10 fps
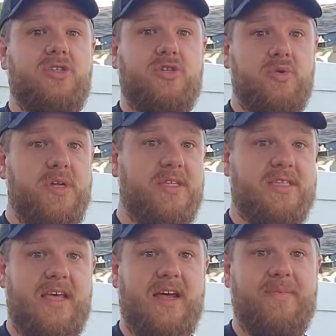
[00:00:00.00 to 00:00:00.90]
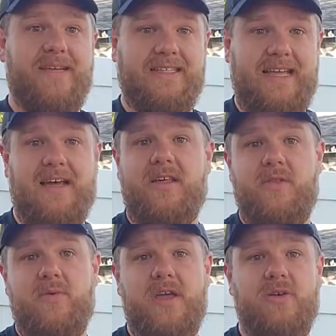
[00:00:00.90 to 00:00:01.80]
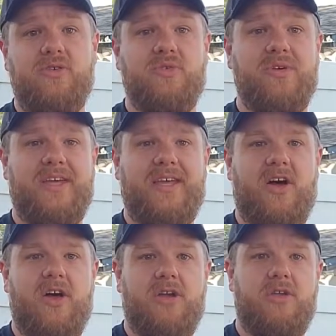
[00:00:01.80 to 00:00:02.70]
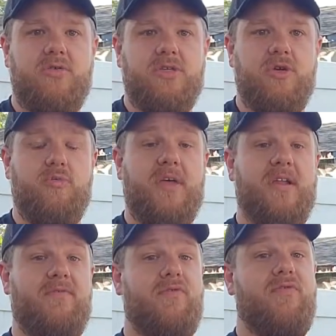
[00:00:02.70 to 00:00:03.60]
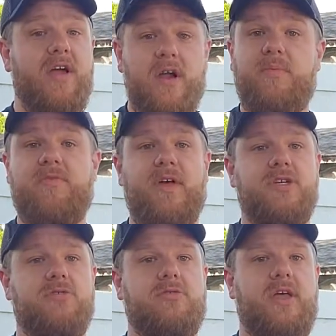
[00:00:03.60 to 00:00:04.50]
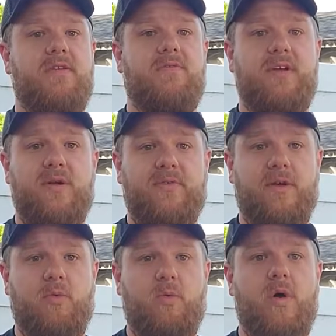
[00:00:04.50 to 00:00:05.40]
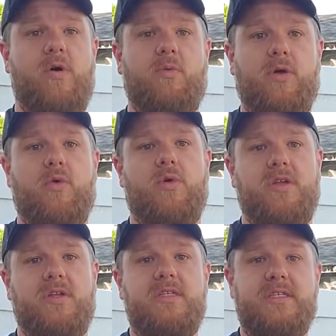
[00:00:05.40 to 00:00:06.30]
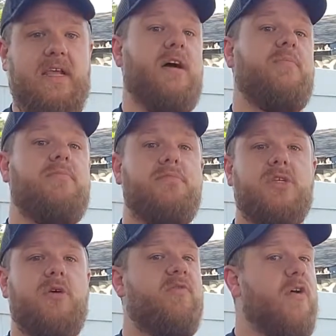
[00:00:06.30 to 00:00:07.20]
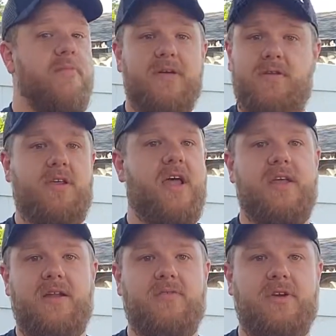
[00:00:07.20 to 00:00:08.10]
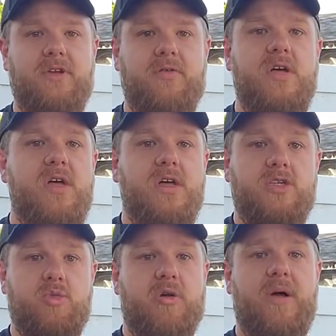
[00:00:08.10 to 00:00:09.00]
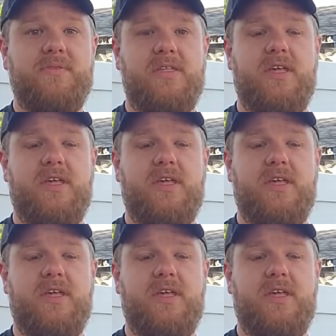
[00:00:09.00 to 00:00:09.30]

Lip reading: doing the setup exactly the way you're doing it on YouTube in a very professional and very, very well recorded setup. So far better than I could ever do. So props to